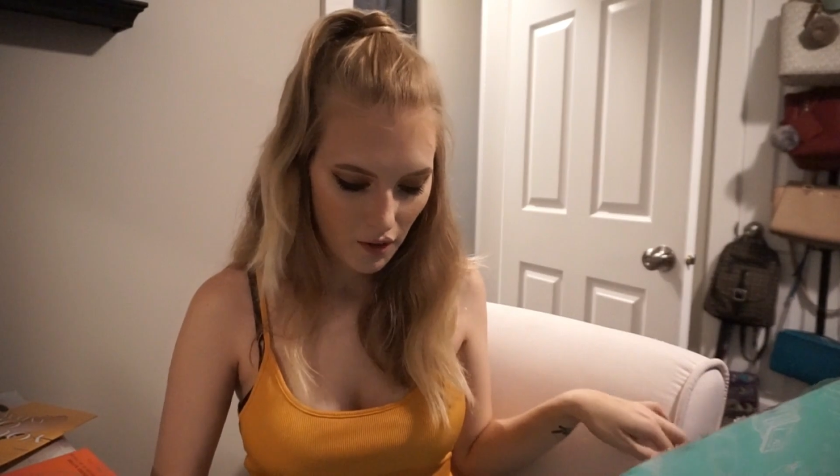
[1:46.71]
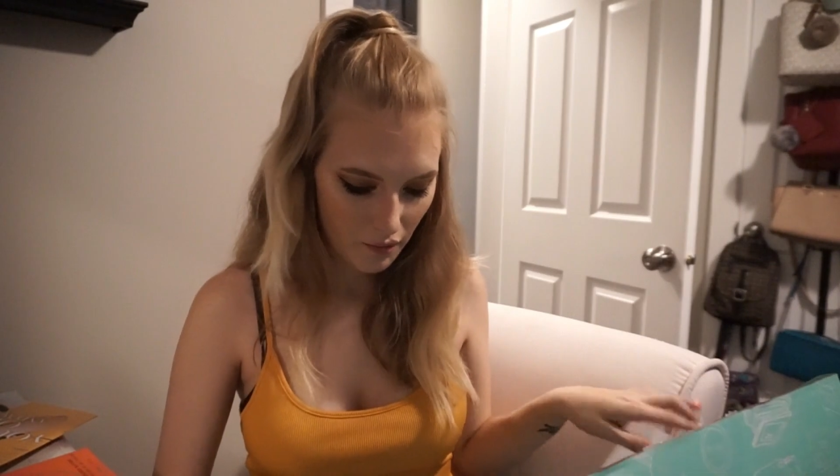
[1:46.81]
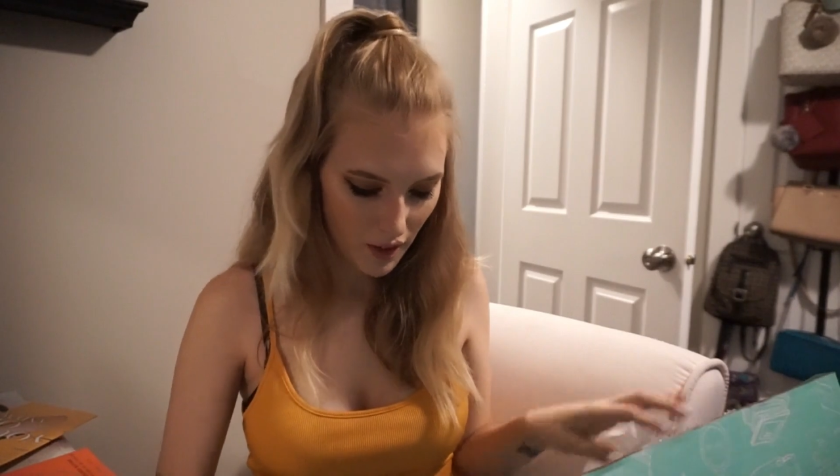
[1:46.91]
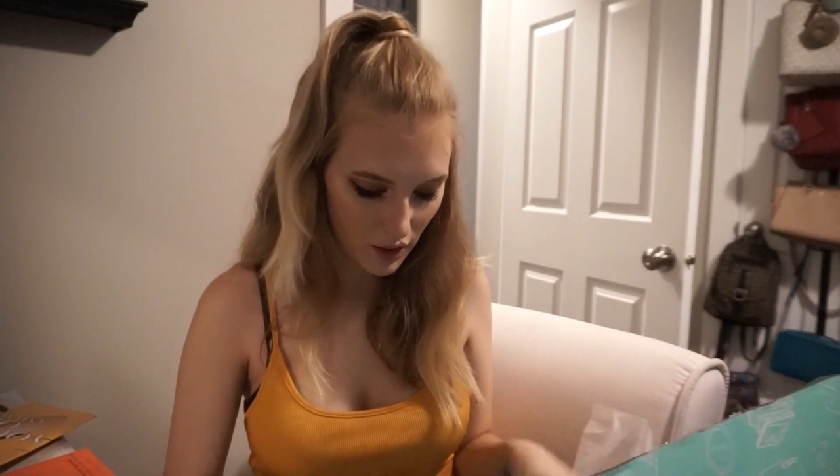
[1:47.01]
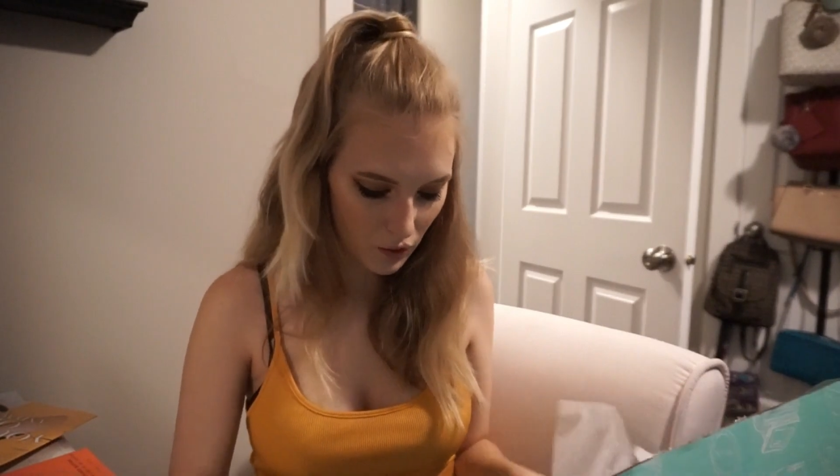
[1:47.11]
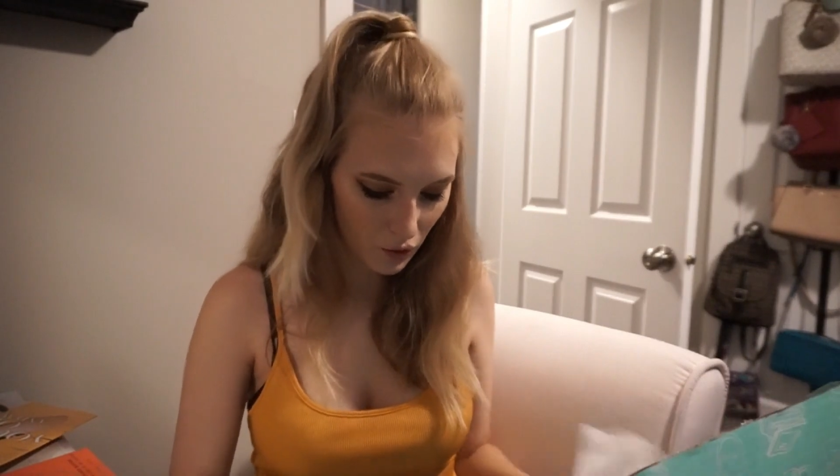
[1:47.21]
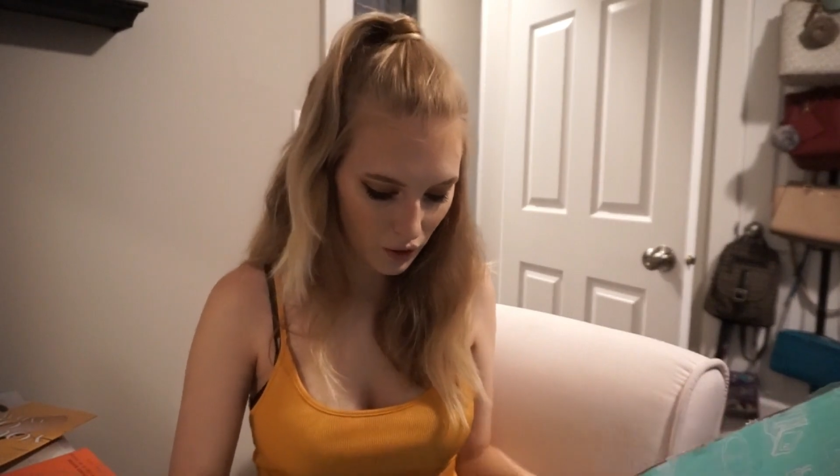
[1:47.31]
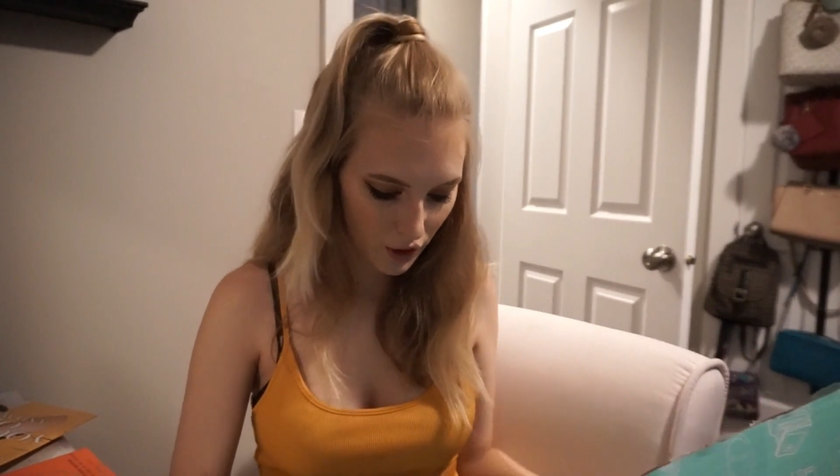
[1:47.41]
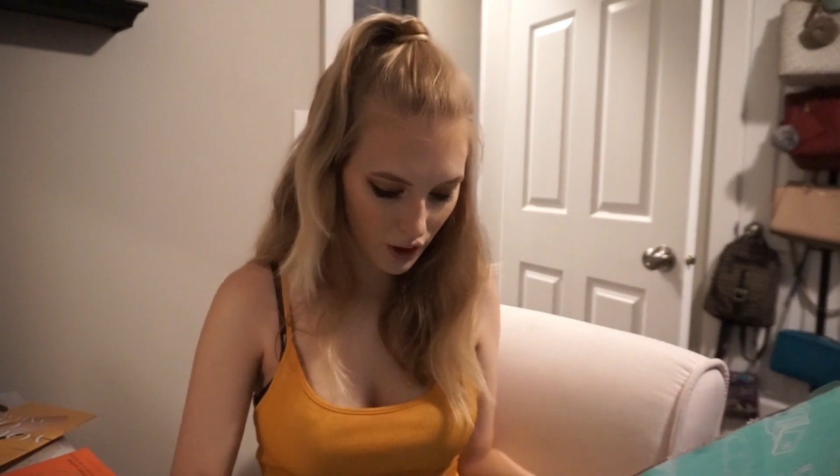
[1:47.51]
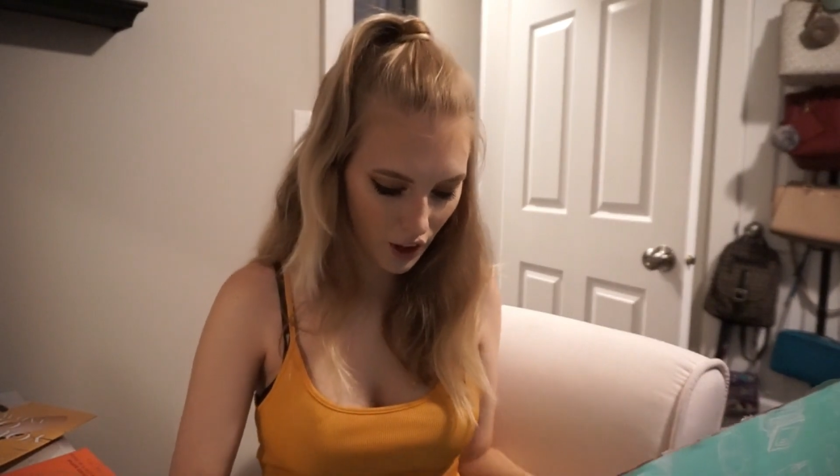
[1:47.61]
might as well
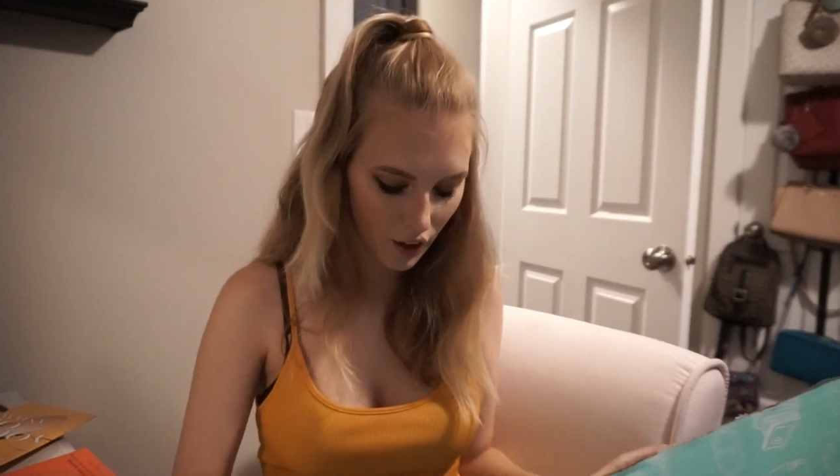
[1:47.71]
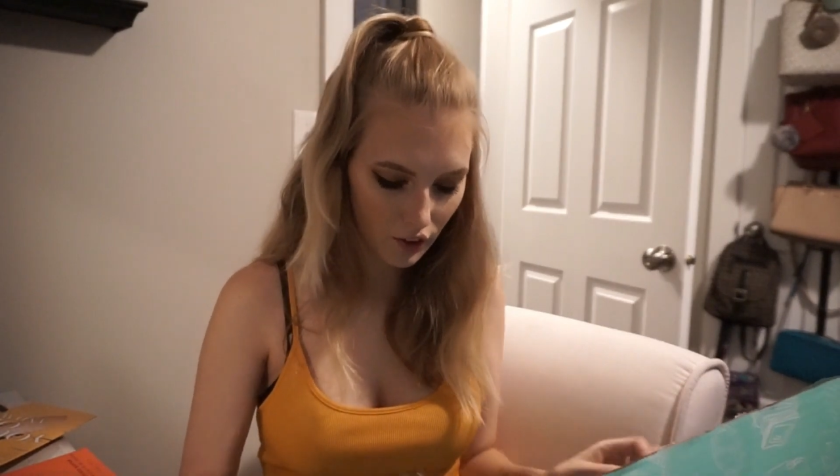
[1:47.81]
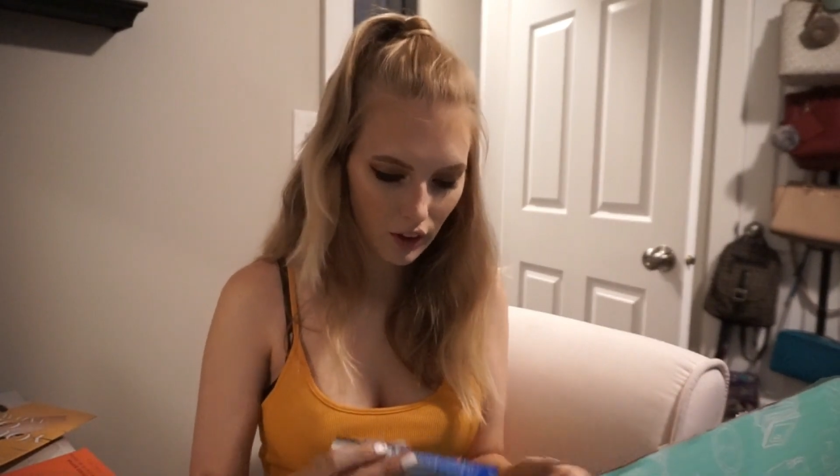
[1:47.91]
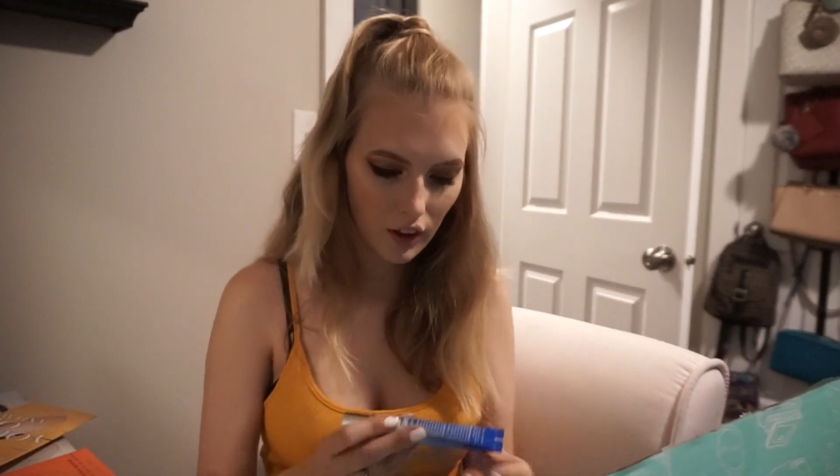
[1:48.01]
show.